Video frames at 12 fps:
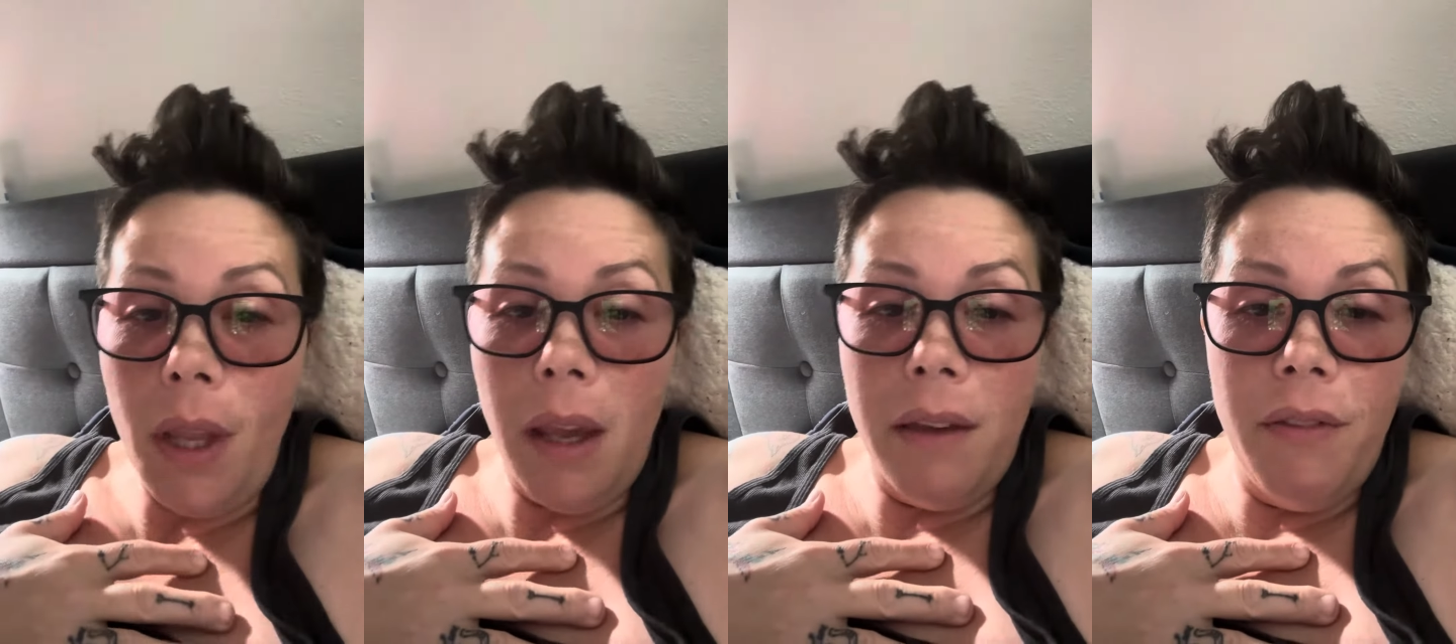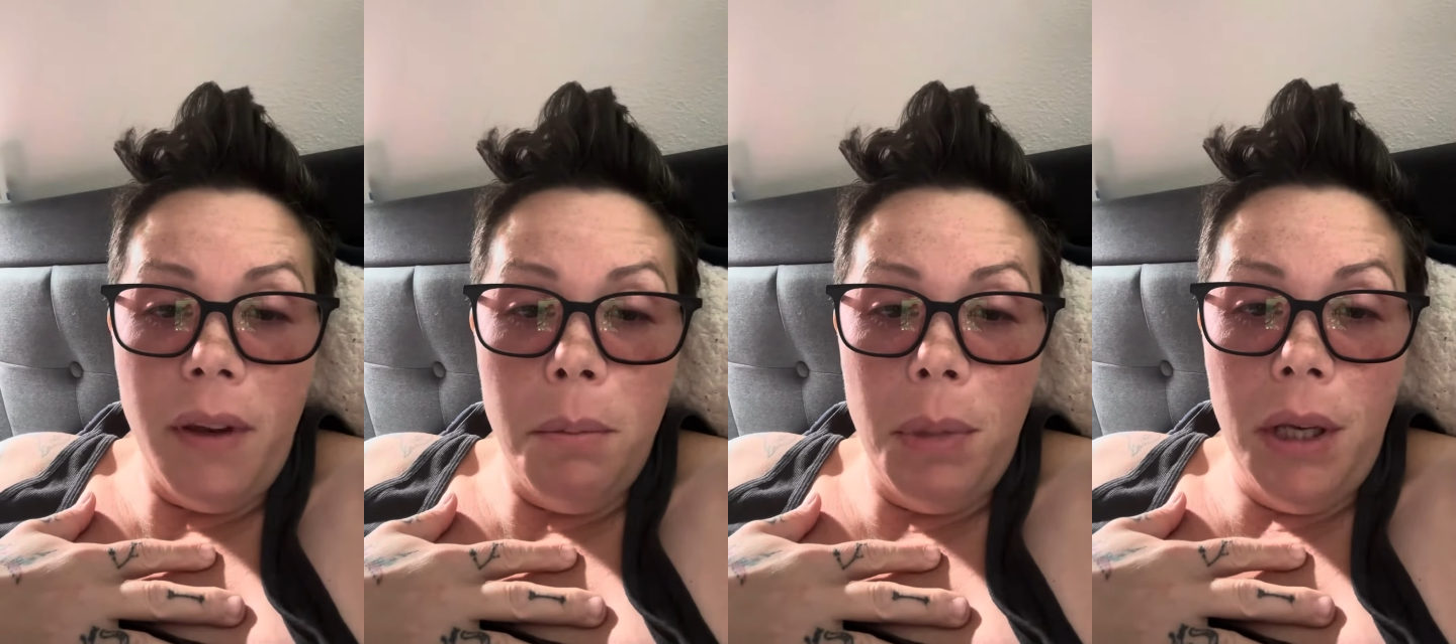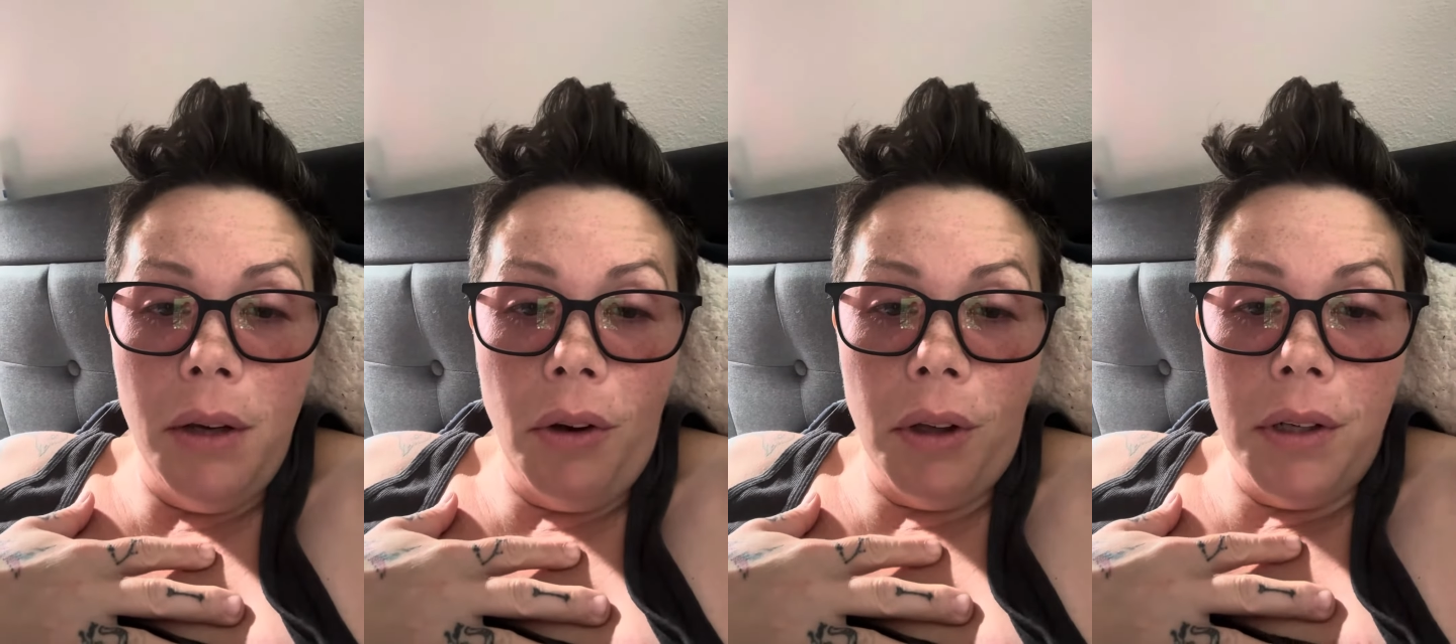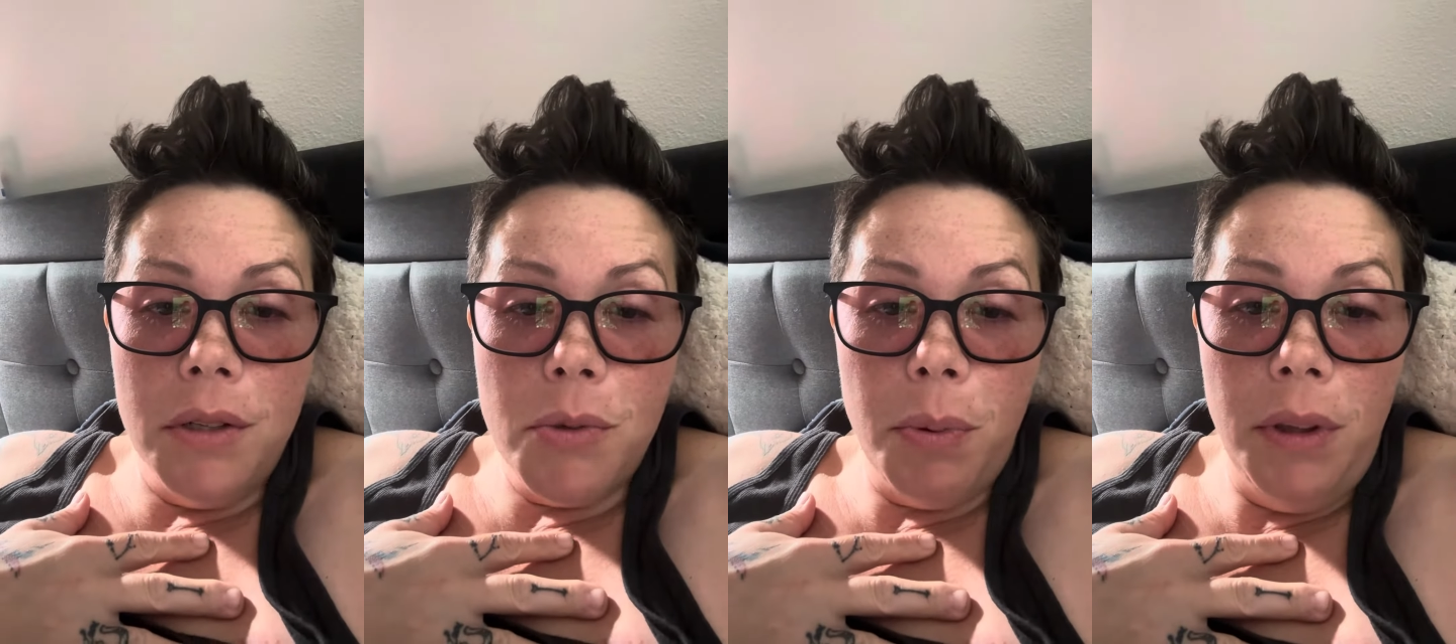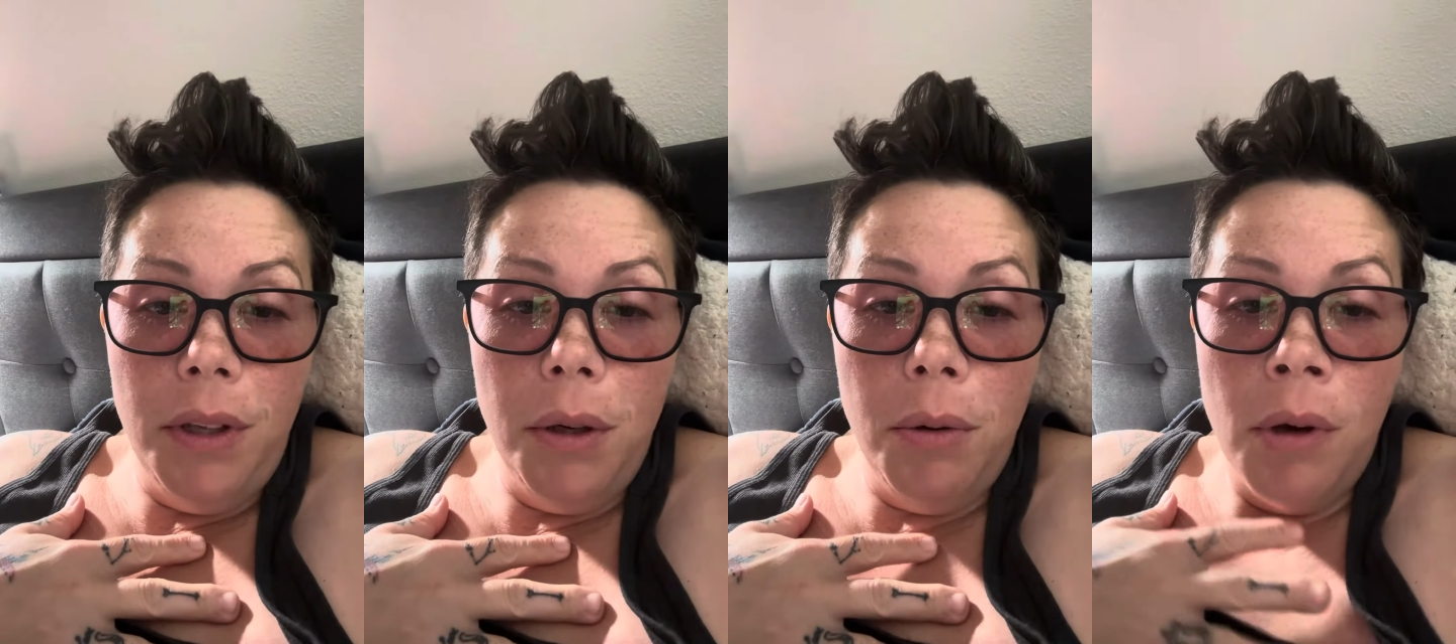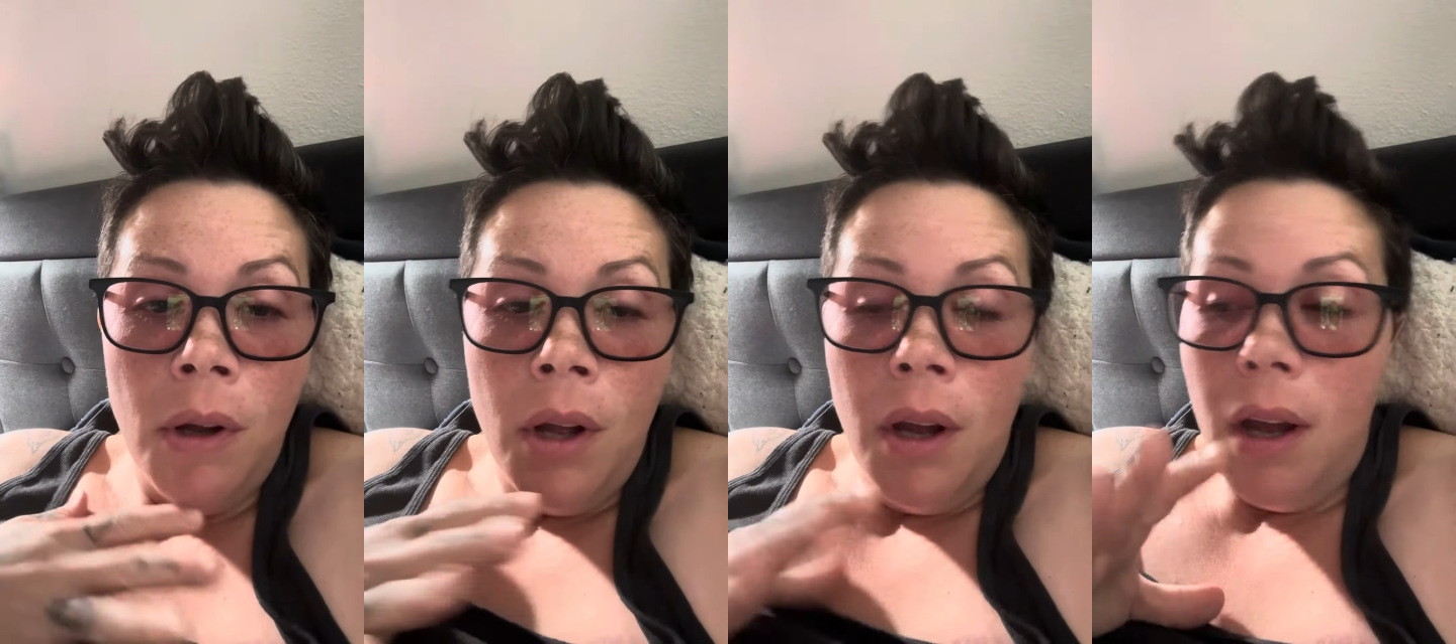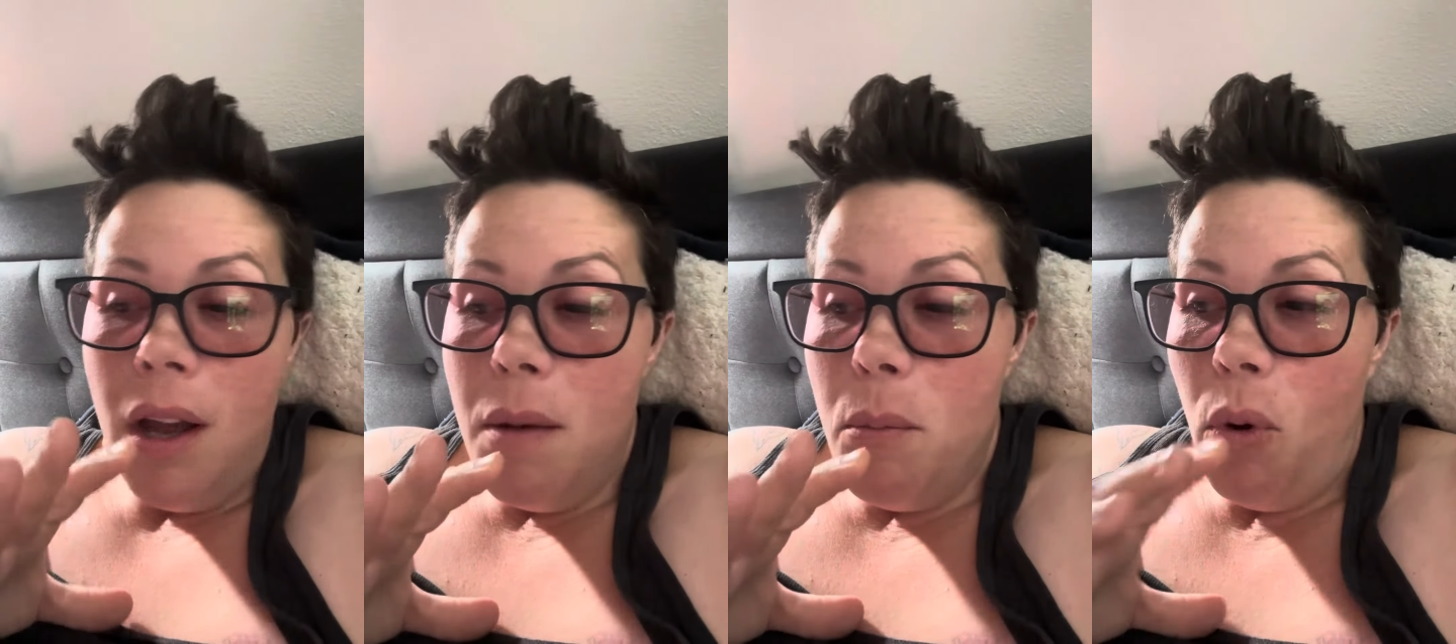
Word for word: If I'm being honest with you, I'm